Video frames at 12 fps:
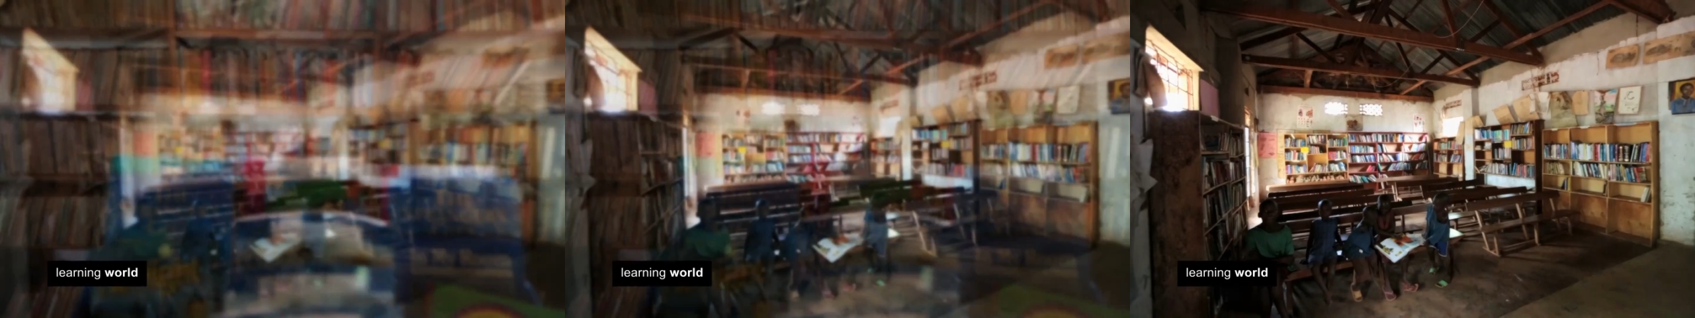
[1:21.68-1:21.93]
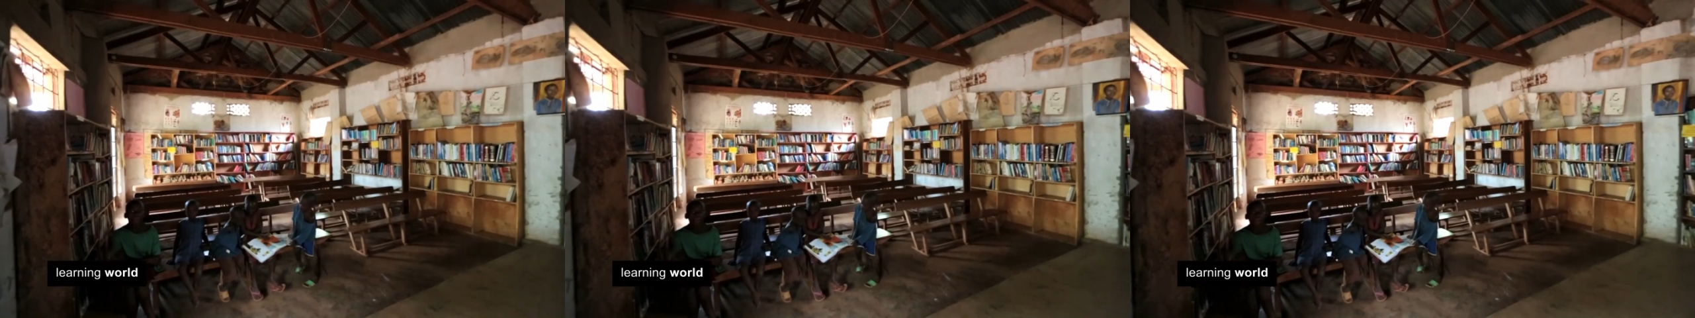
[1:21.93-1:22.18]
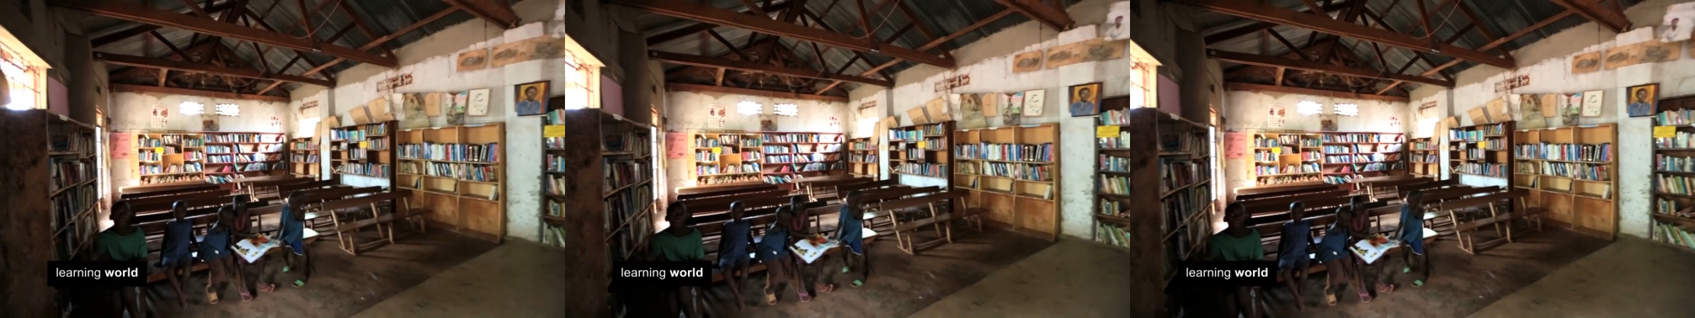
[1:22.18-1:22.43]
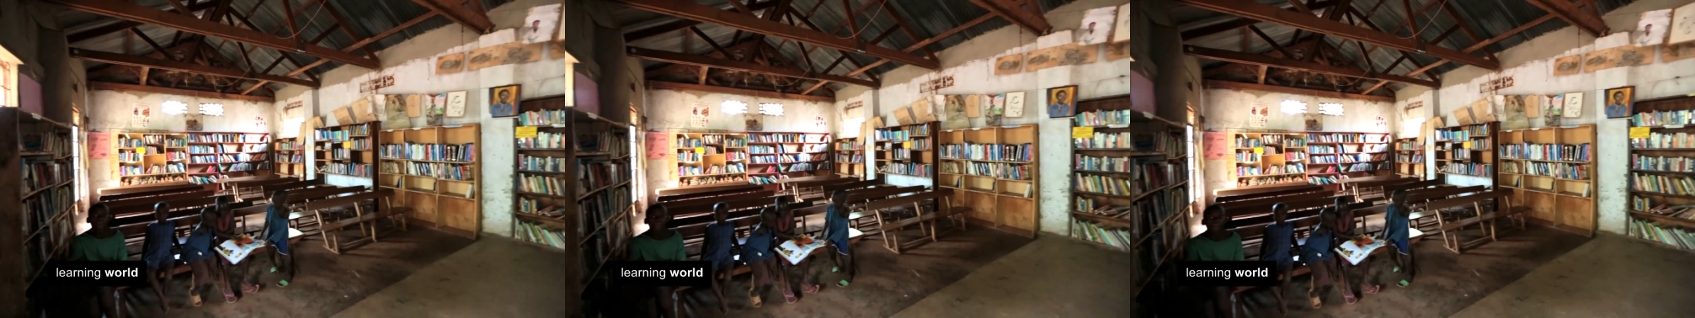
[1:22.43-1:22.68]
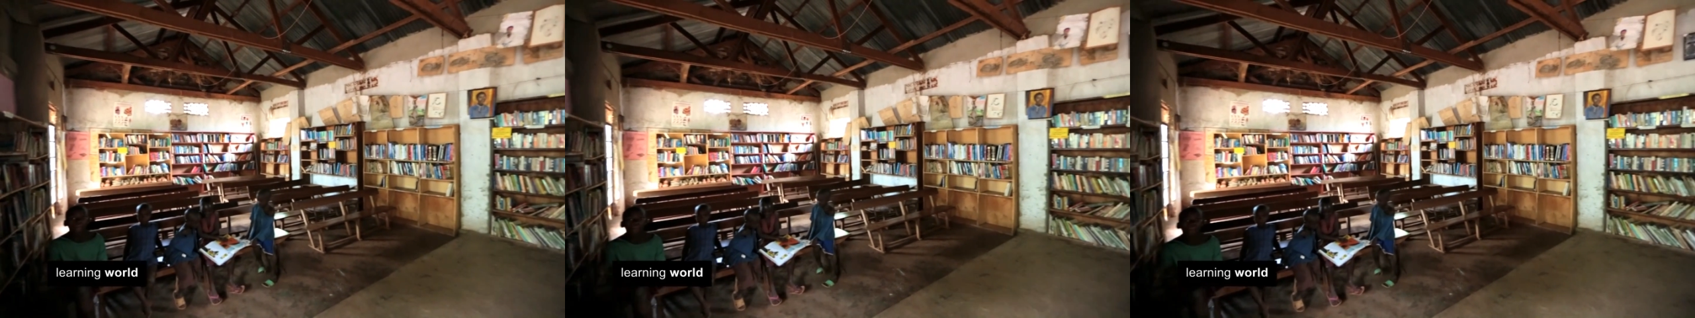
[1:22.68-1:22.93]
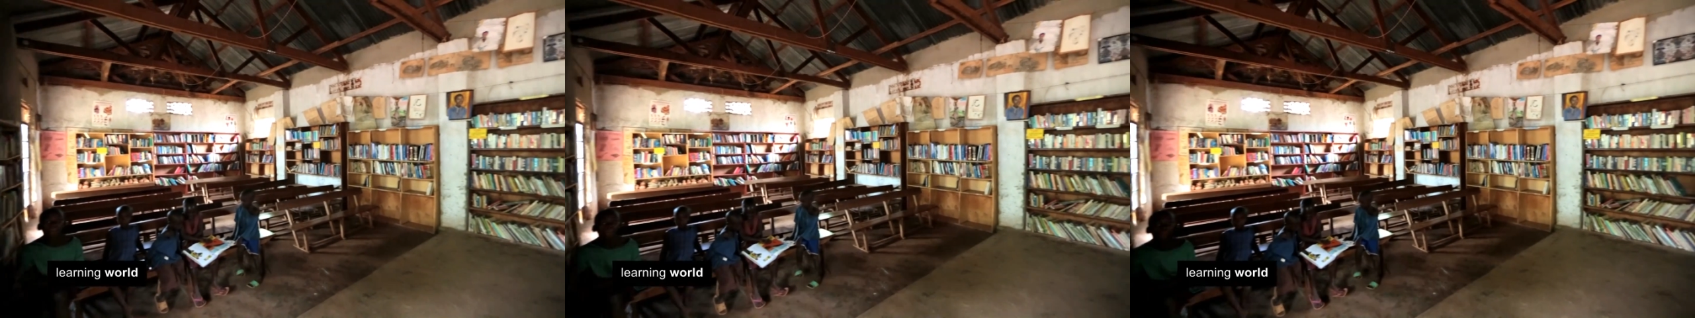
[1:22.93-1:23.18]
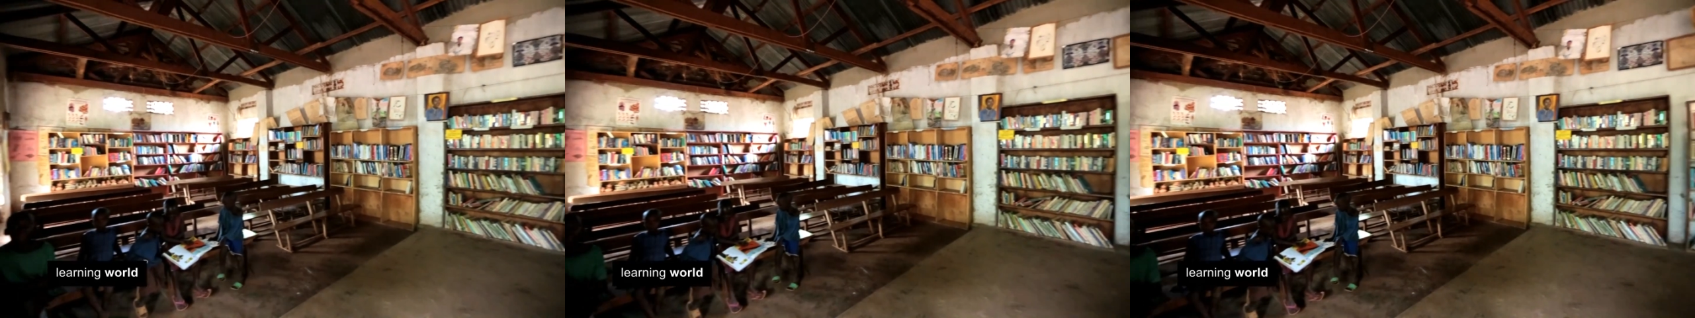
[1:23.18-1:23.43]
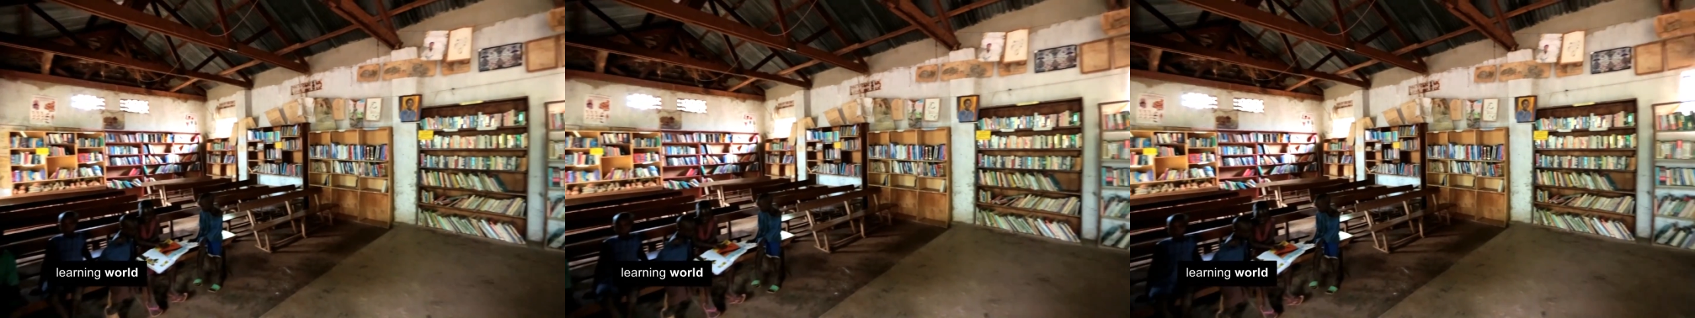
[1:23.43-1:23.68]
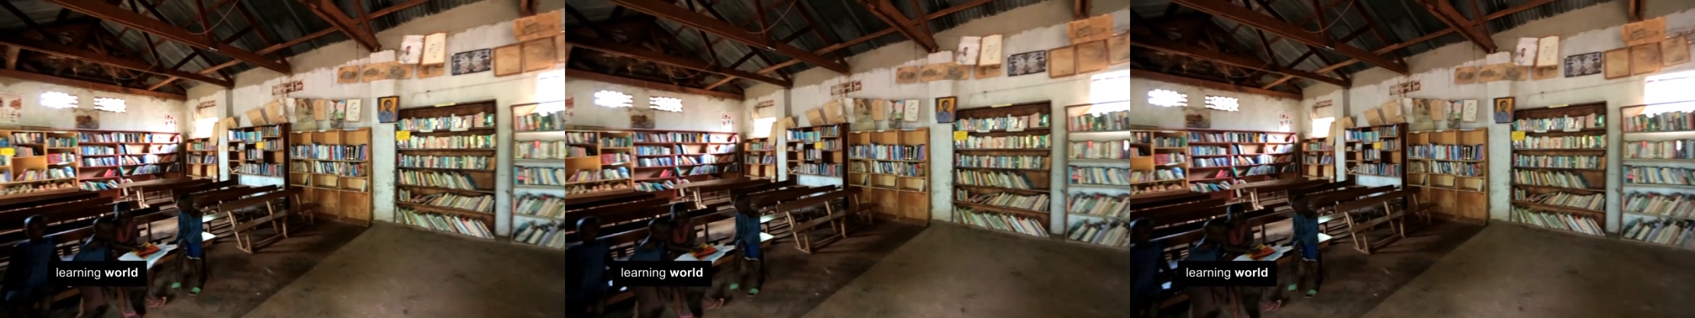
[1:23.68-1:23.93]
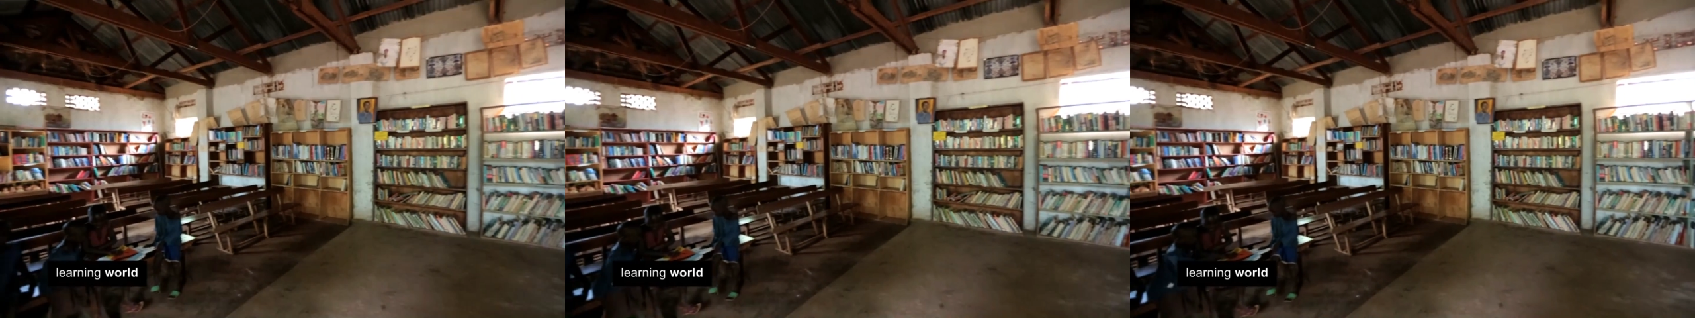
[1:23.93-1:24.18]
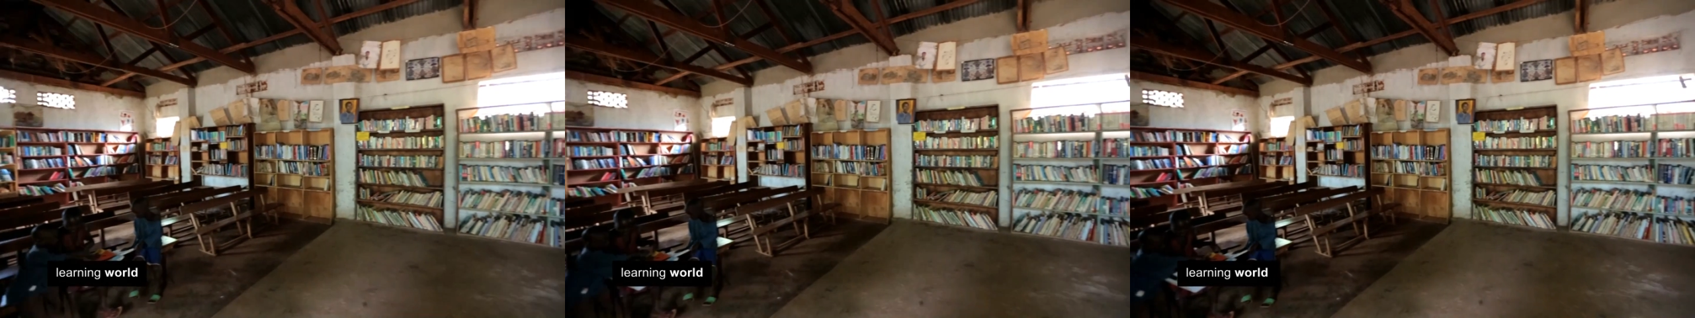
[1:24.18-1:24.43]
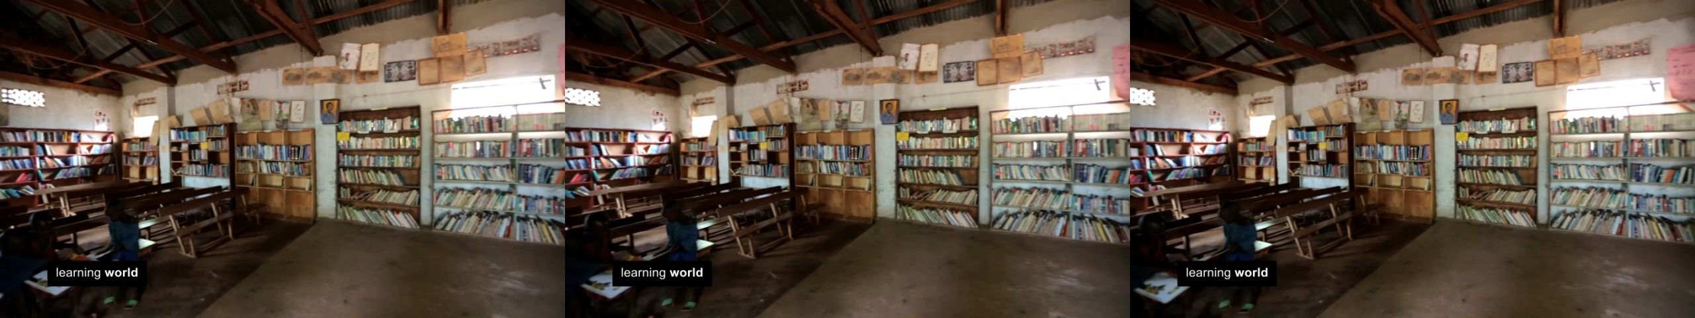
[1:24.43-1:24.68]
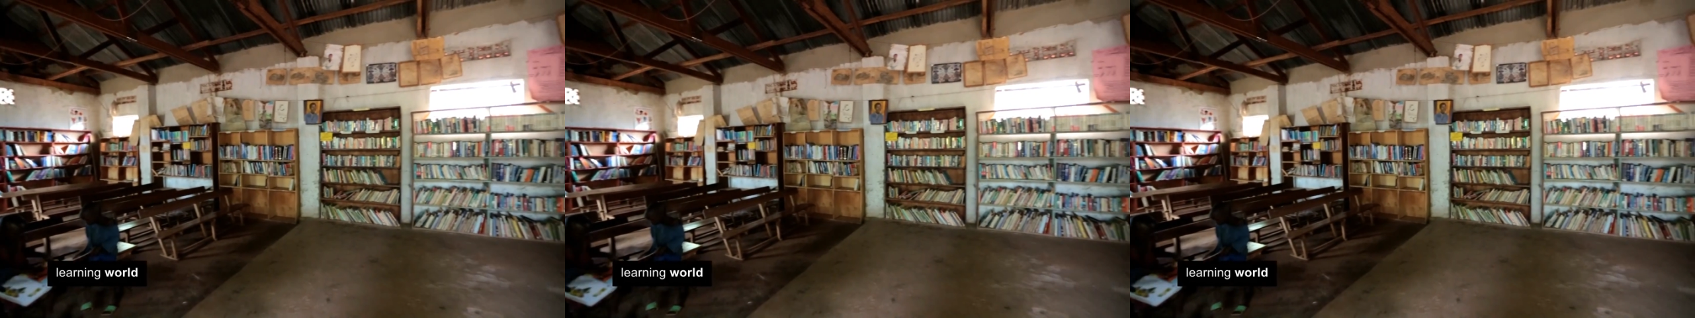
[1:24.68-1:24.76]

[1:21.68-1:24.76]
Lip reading: [unreadable: no face in view]